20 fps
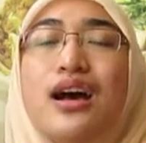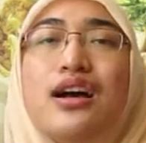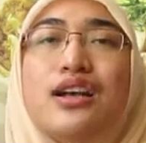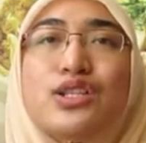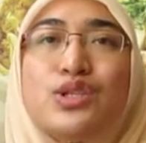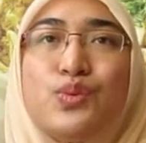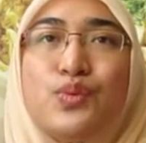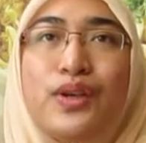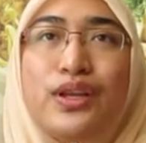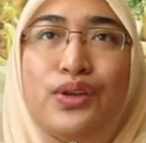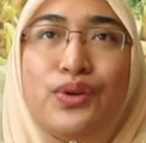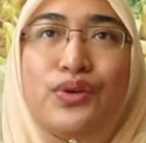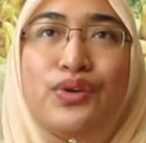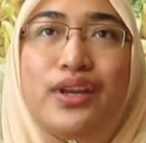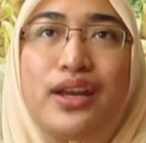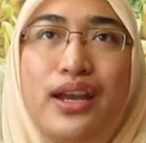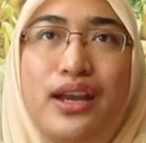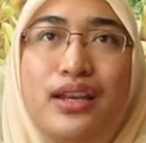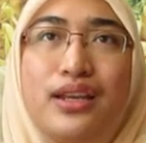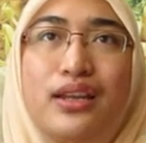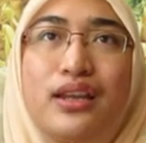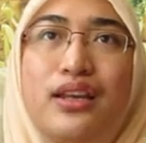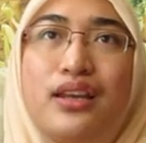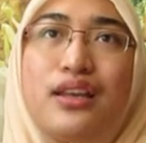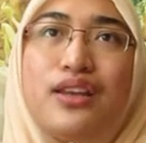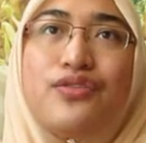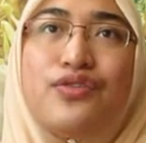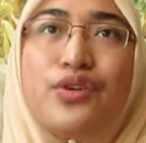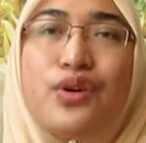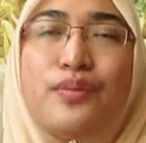As we know that
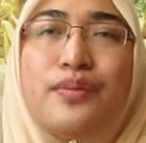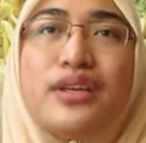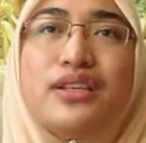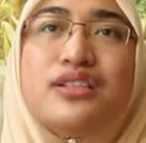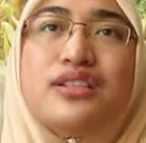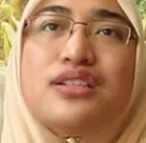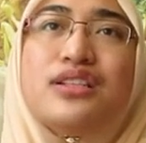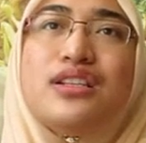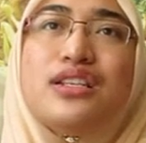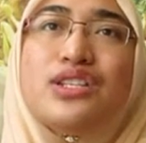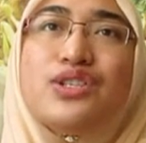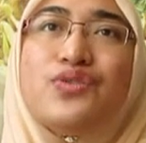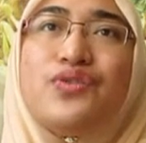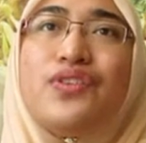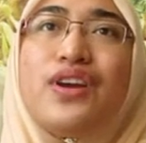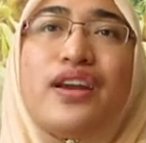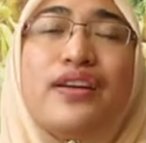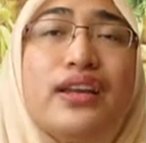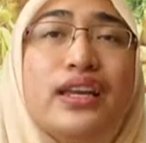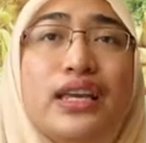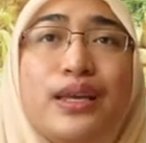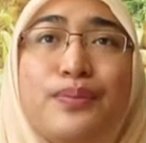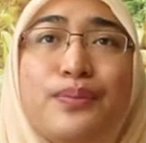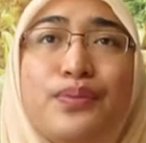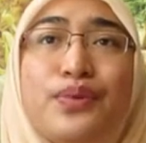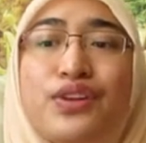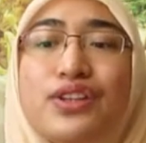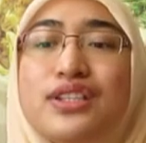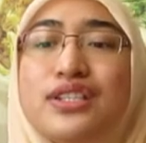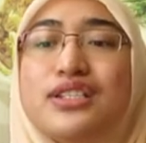information is very
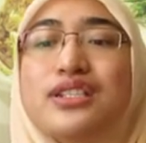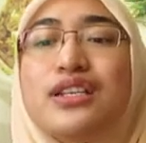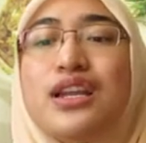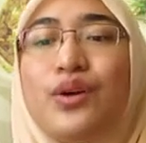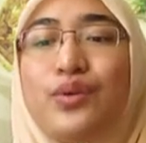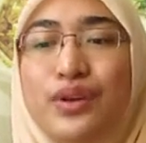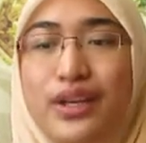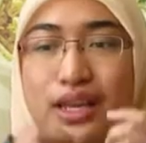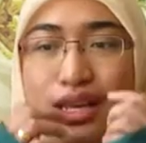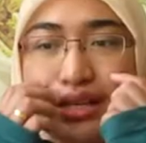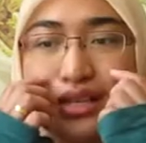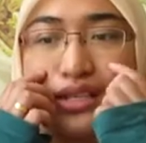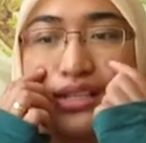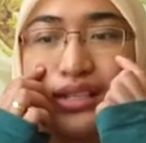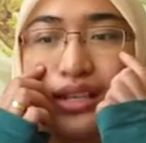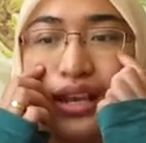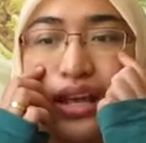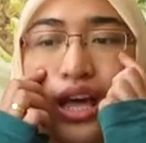important nowadays.